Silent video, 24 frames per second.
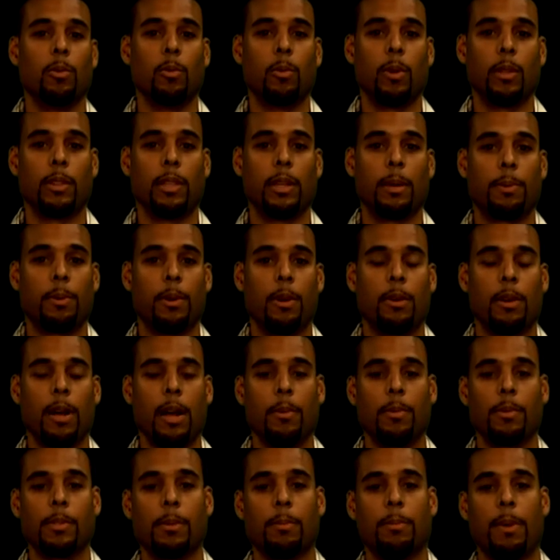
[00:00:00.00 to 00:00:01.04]
what their program
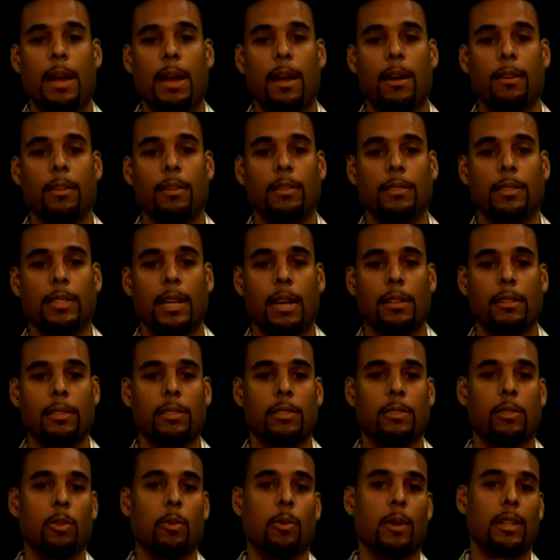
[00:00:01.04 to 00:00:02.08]
was about, talked us
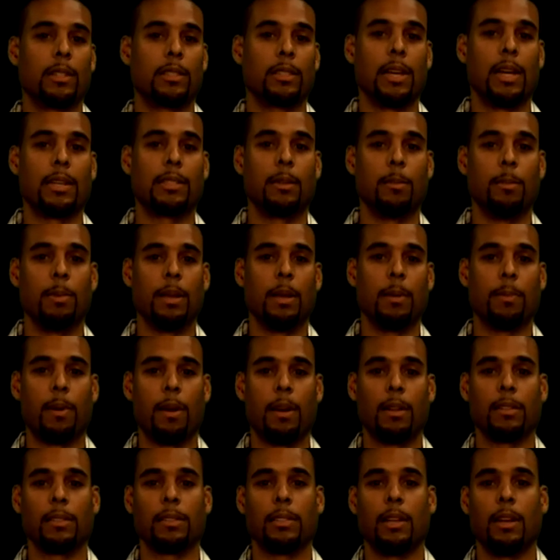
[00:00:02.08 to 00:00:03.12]
through what it's like to be a
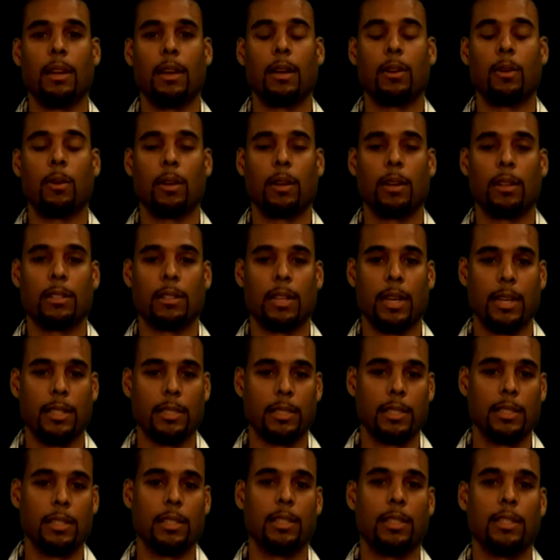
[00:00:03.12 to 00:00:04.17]
part of the Seahawks
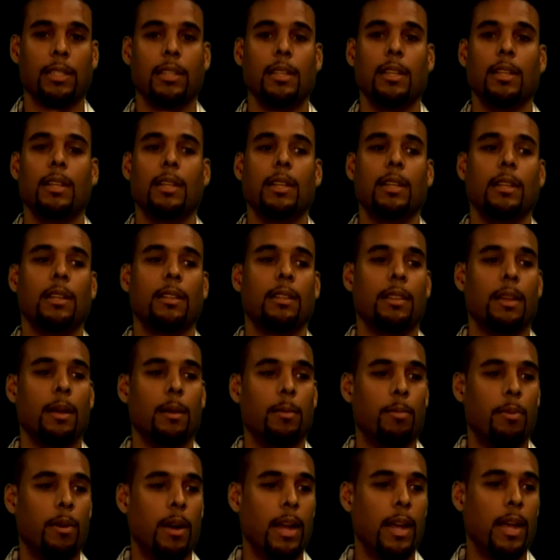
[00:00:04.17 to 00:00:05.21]
organization and their
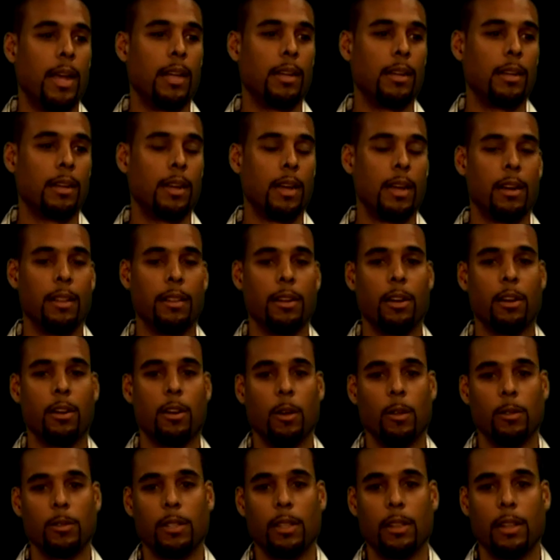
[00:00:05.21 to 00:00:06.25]
brand and kind of their
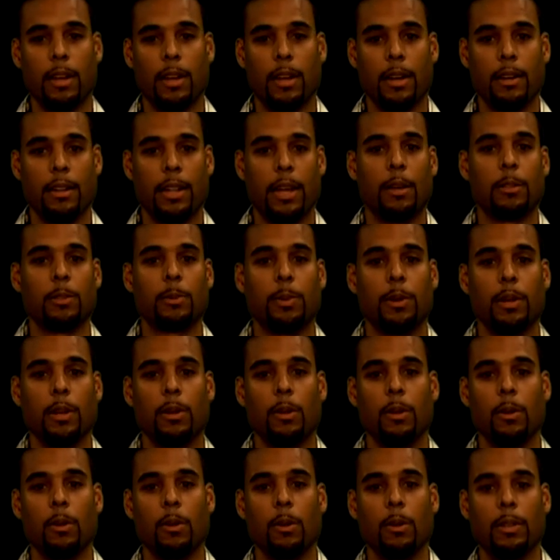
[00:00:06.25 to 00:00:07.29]
culture there, and that was pretty
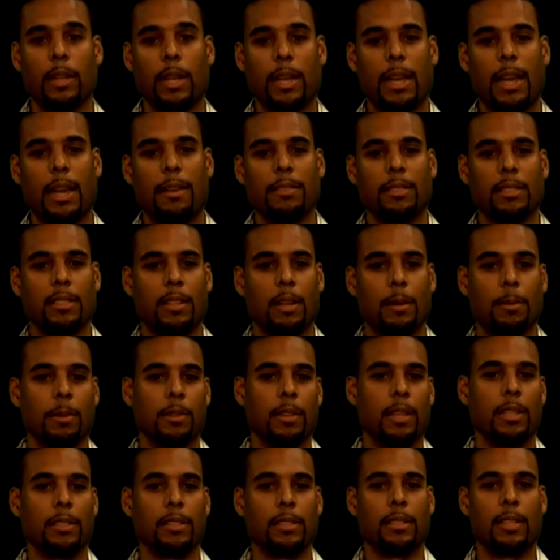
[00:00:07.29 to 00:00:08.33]
cool. And they gave us a couple
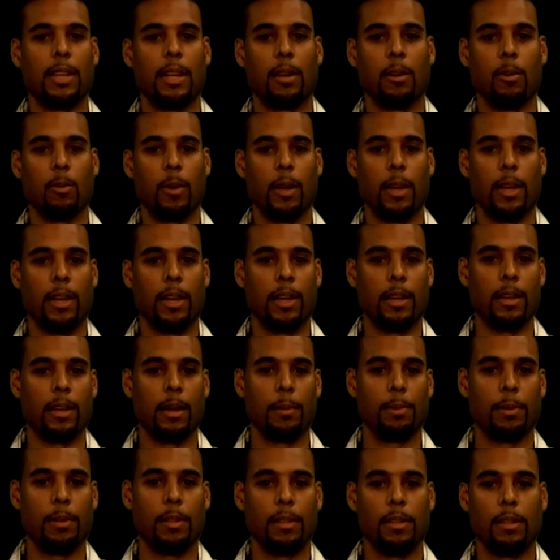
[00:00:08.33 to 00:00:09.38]
things to take away, a
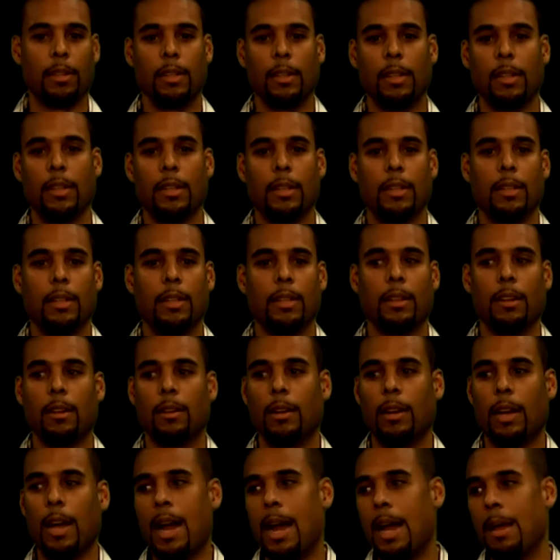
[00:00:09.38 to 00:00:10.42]
couple of, you know,
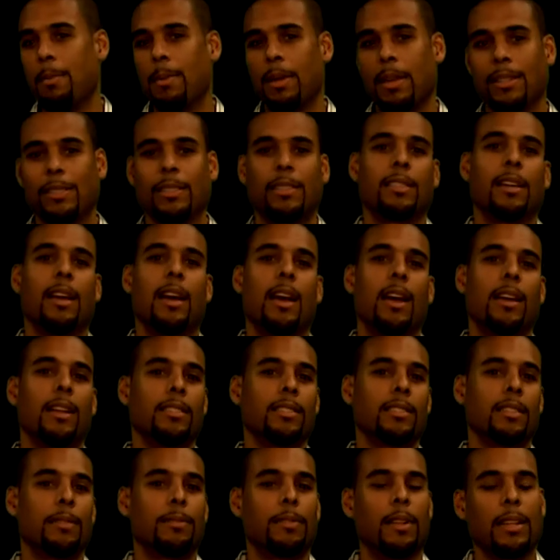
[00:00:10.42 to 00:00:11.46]
I'm in sign and
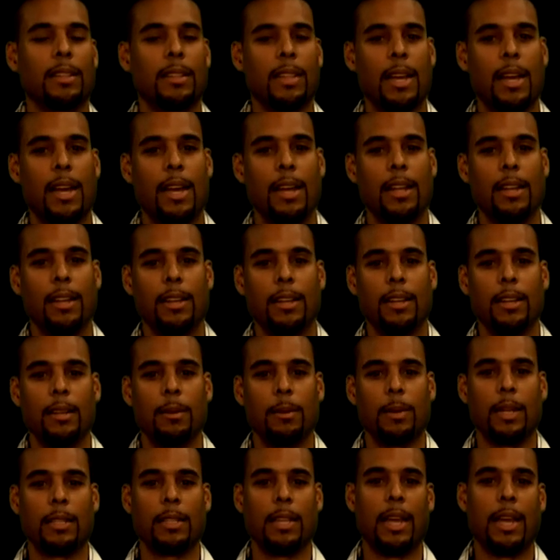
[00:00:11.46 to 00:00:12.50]
stuff like that.
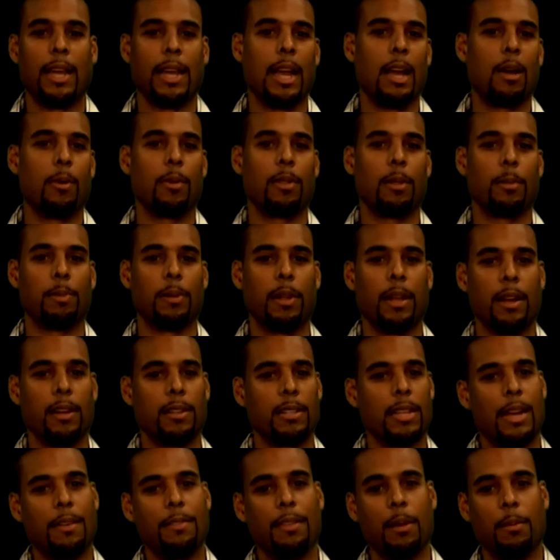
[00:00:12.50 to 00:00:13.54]
Got to hang out where the players
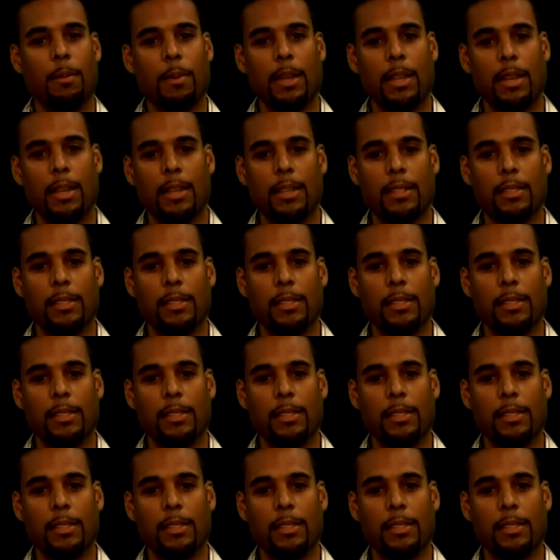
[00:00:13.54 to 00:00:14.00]
have their meetings.